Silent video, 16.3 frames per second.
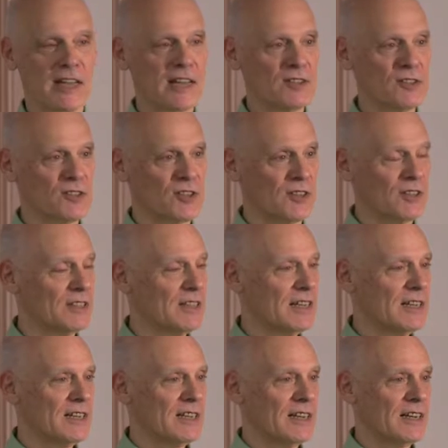answer,
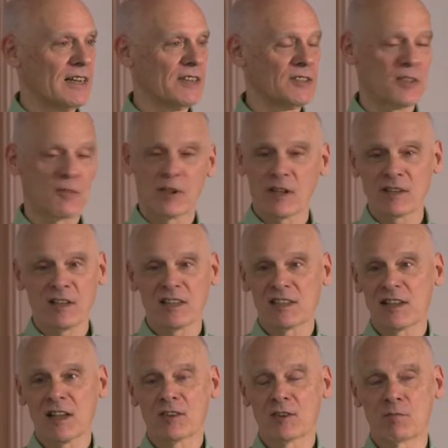and he said, well, I've got
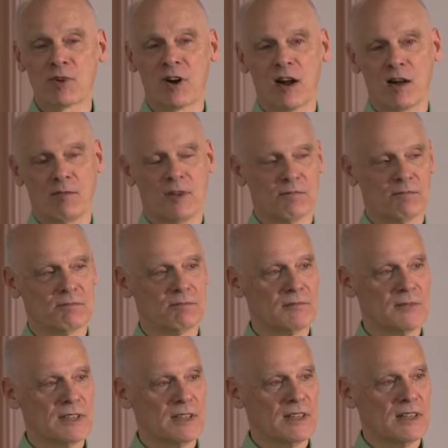another problem.
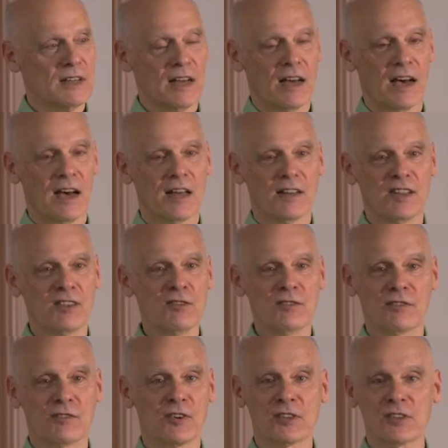The
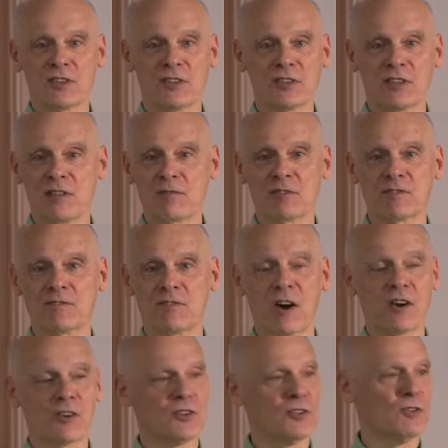universe just seems
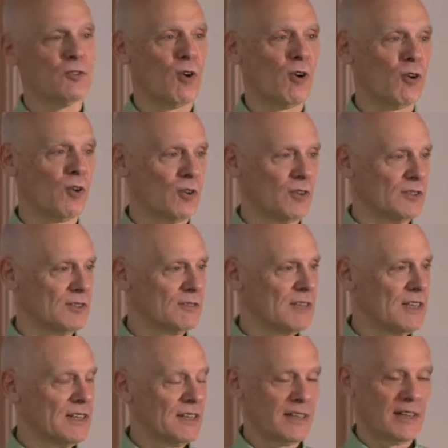far too old.
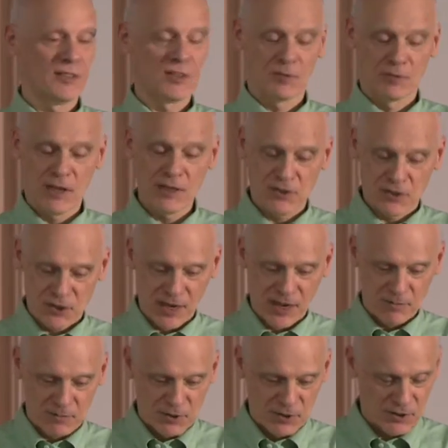And I said, well, that's
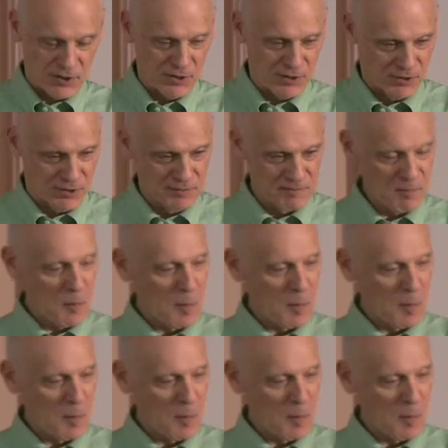chapter 2.